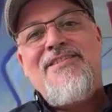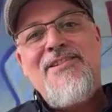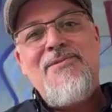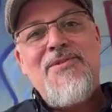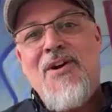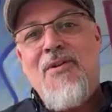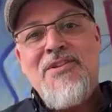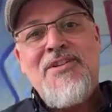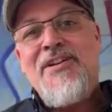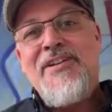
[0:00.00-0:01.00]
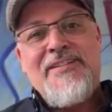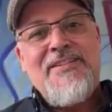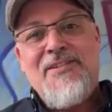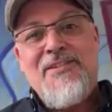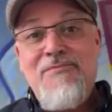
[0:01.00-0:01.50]
She was always cooking.
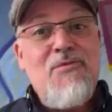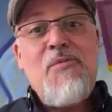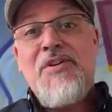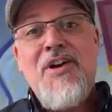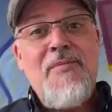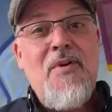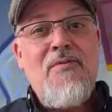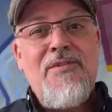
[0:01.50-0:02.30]
So everyone would come